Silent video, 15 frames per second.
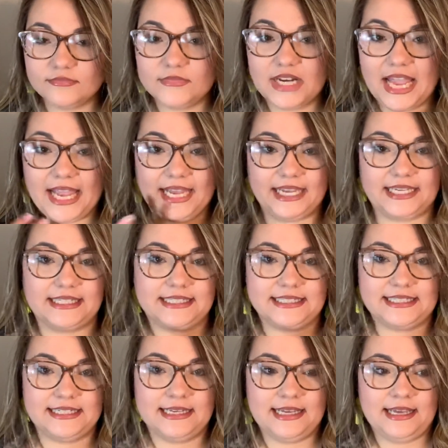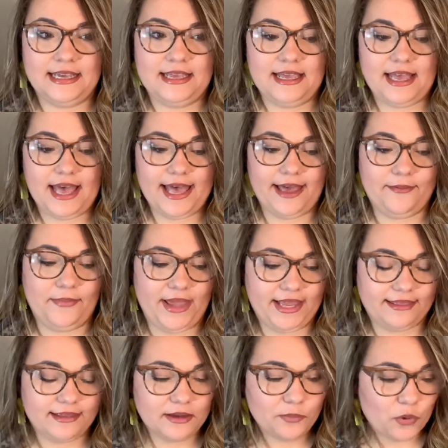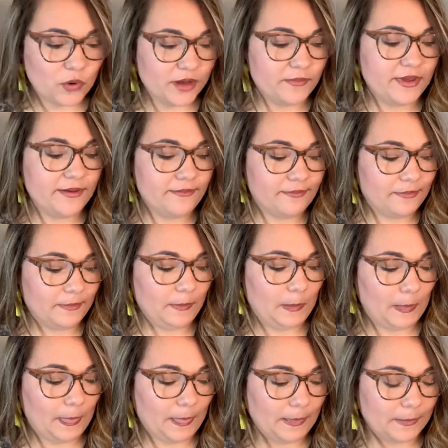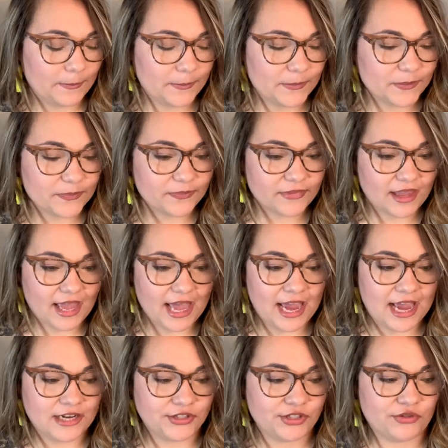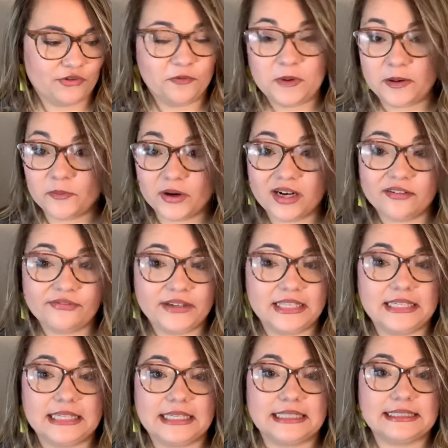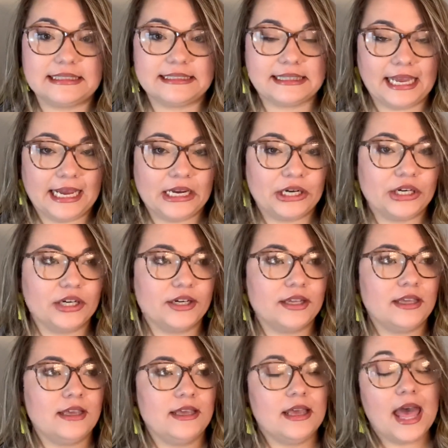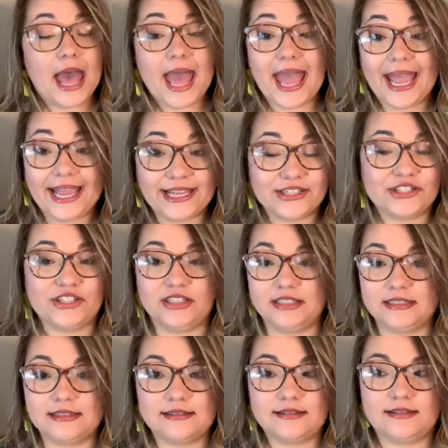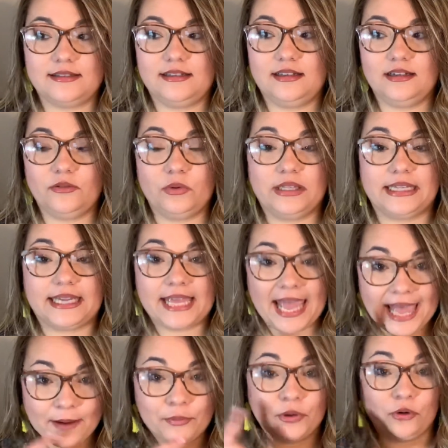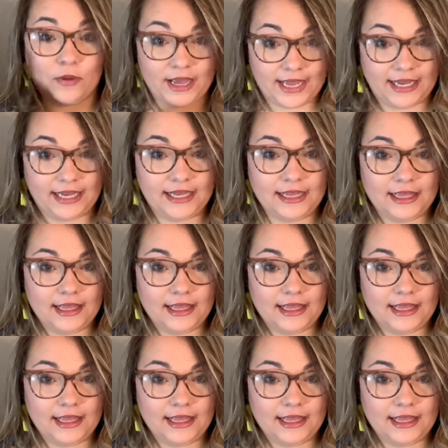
and I made the appointment. I just remember feeling scared, anxious with a capital A,